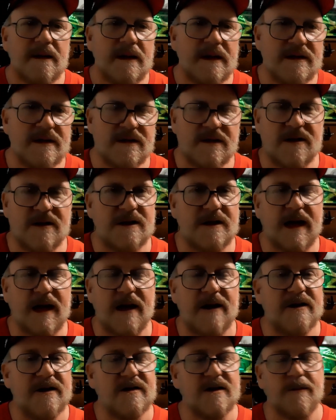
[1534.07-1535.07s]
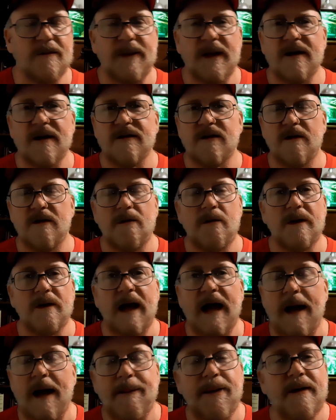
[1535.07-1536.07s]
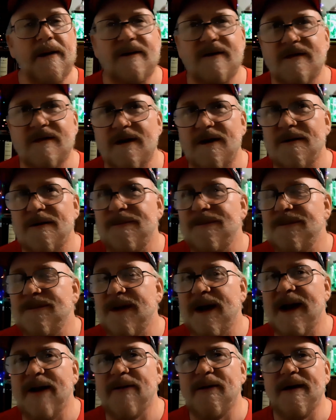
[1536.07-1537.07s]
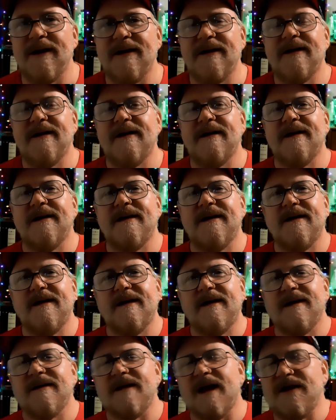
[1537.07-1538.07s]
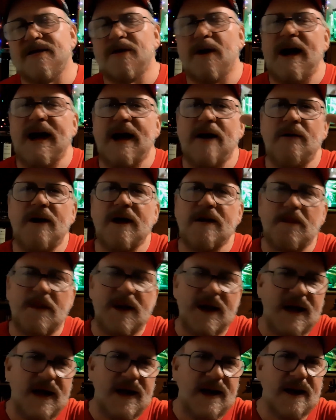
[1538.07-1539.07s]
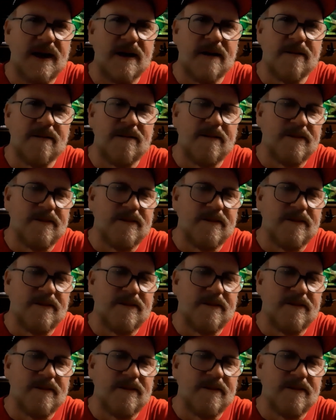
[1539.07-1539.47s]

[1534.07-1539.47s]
it just kind of just depends on what happens. So anyway, thanks for hanging with me, and